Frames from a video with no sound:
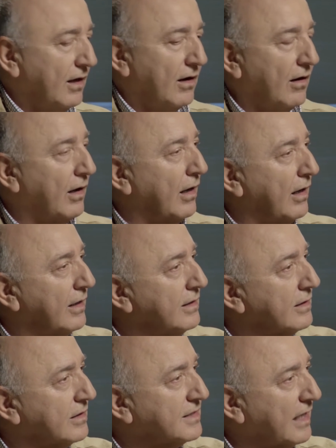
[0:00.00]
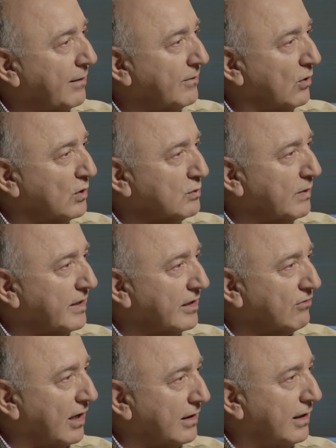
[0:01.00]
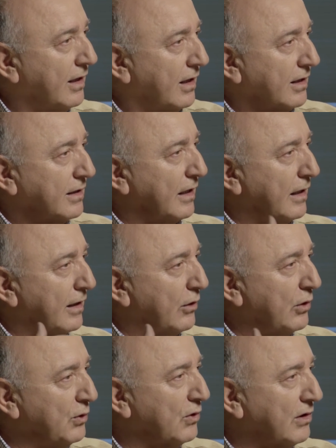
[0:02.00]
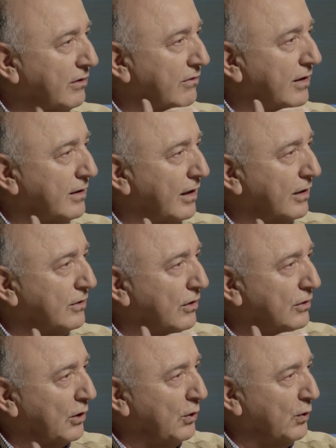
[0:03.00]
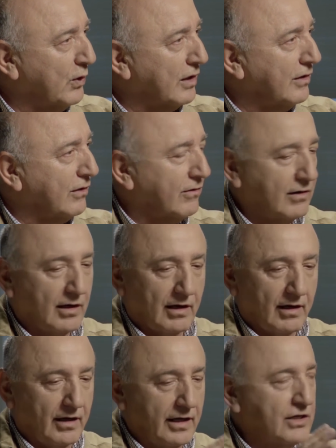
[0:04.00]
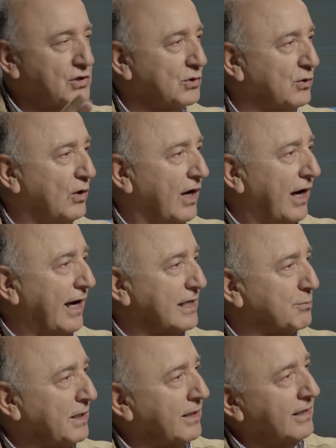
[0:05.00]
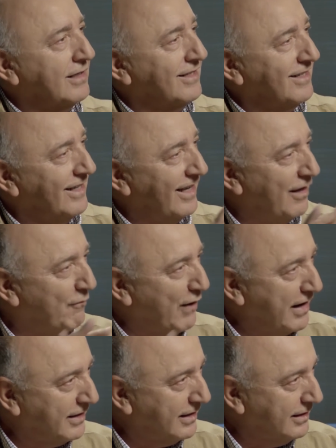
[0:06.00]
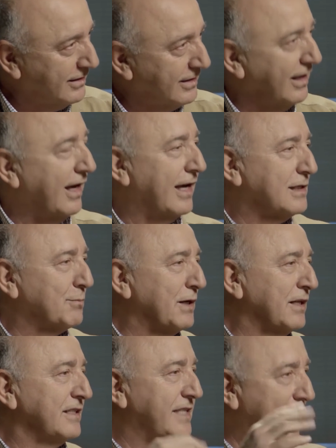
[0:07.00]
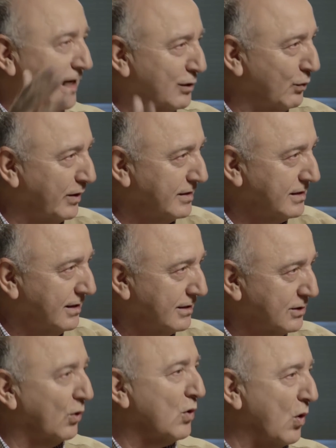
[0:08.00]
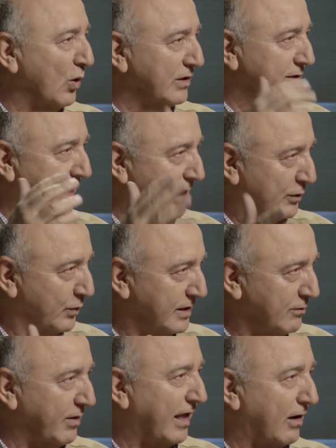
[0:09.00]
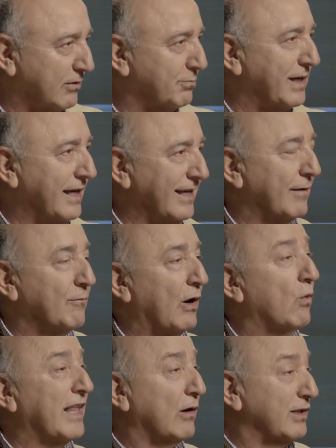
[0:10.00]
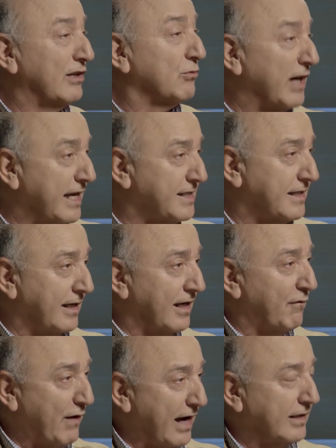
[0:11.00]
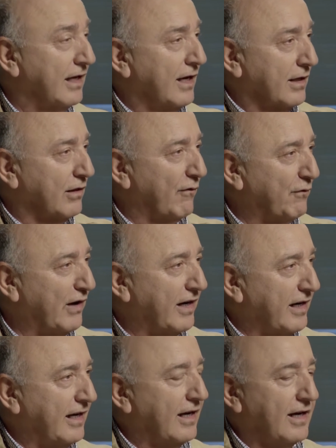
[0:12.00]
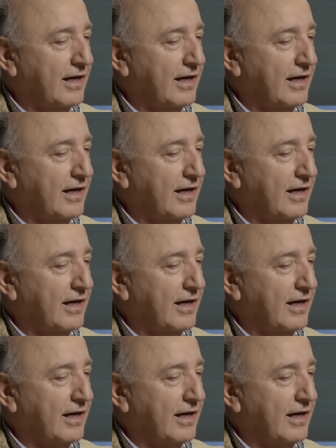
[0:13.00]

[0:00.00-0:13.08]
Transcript: The same goes with Iran. The nuclear issue has been evaded, has been dealt with, so-called dealt with, without erasing, in fact, the very